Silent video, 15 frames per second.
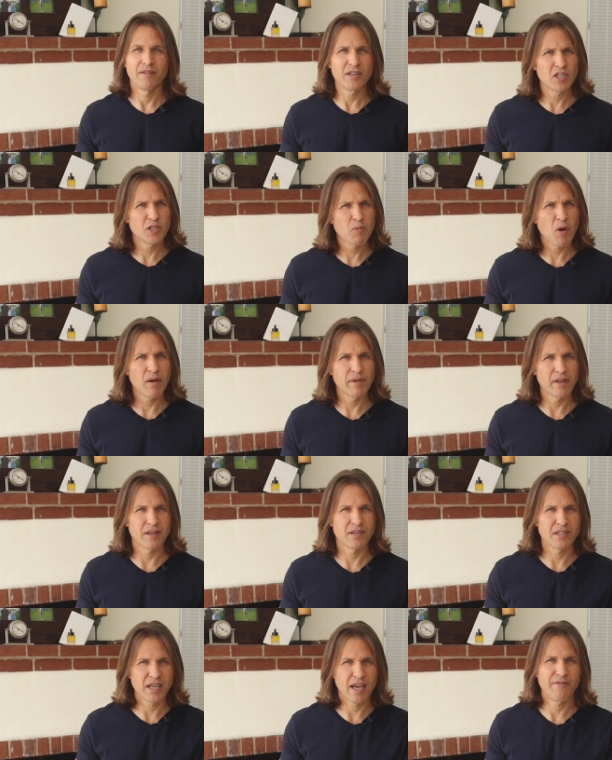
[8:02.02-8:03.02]
This is probably the
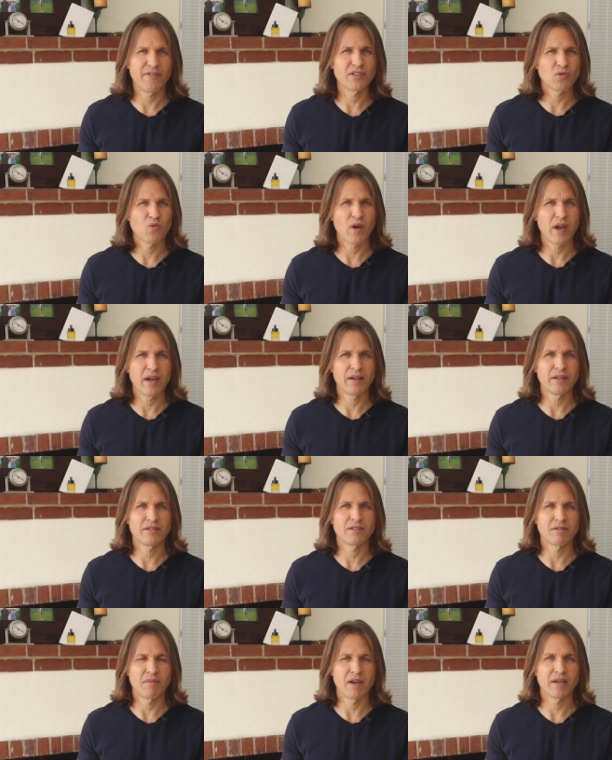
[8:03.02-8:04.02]
safest way
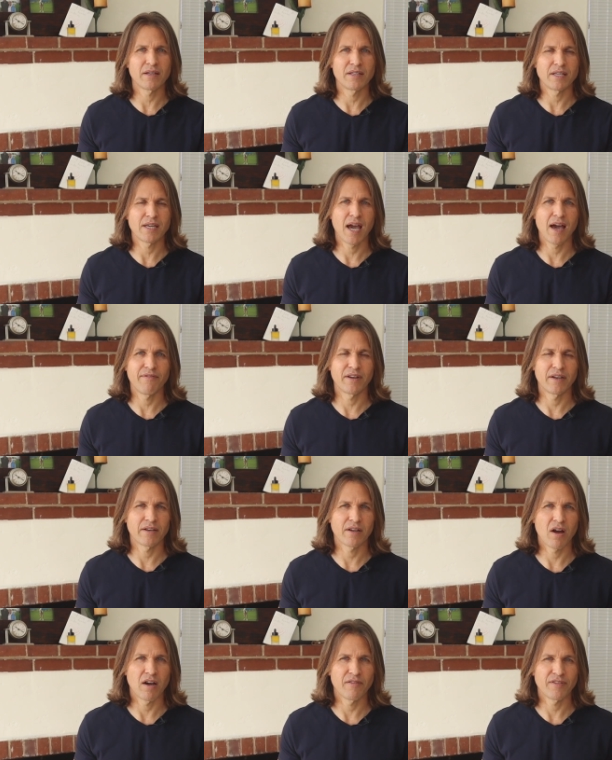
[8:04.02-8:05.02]
to make decaffeinated
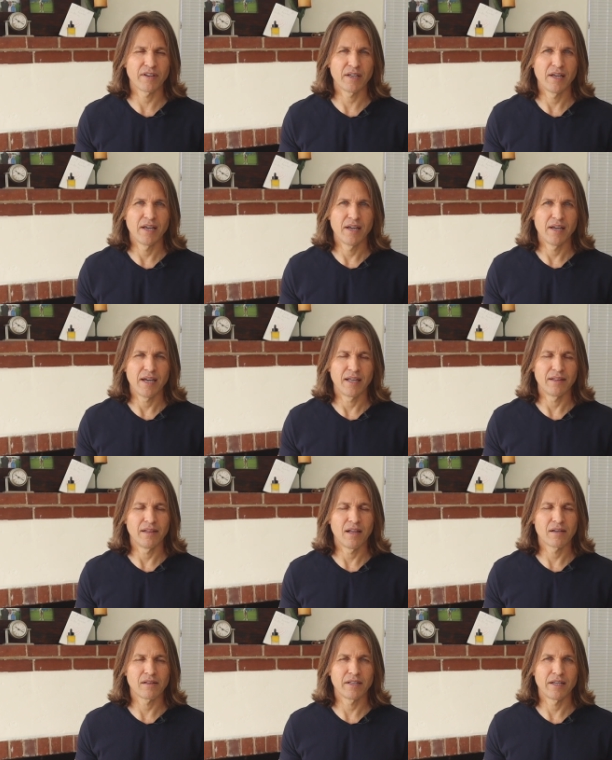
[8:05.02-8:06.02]
coffee, and
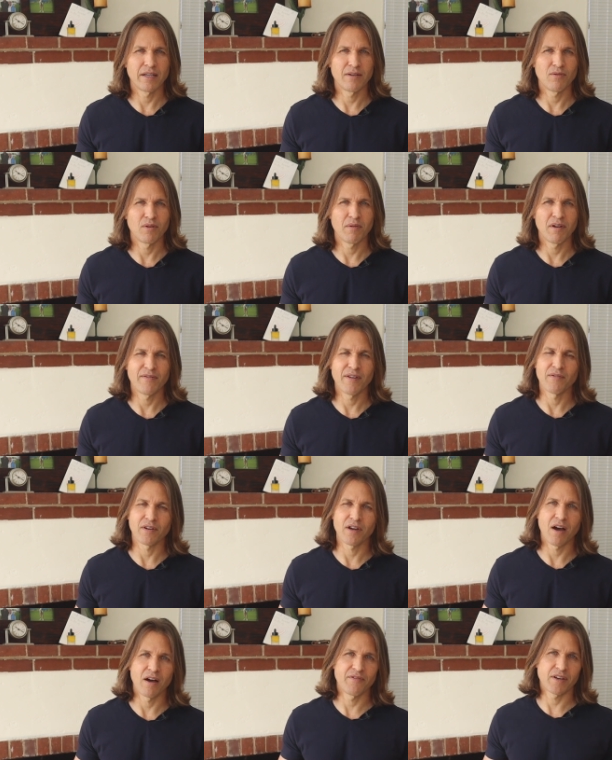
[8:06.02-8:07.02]
luckily one of my favorite
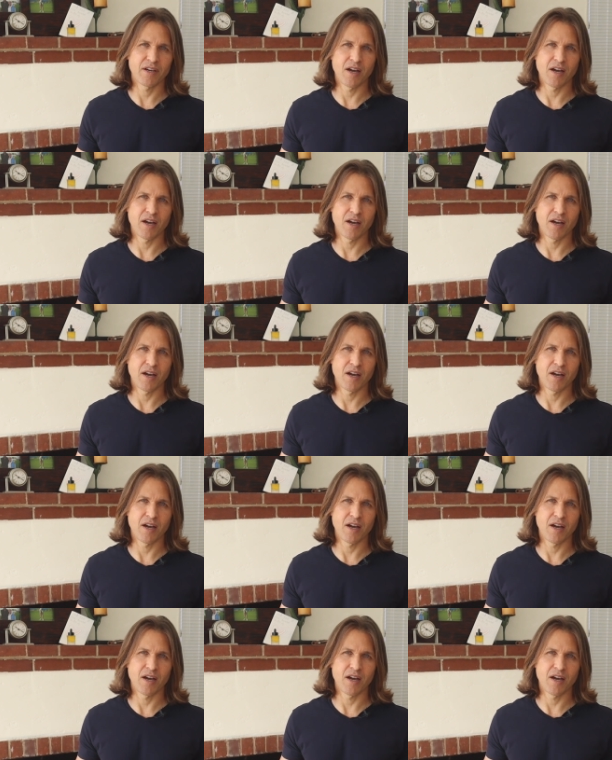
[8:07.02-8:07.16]
coffee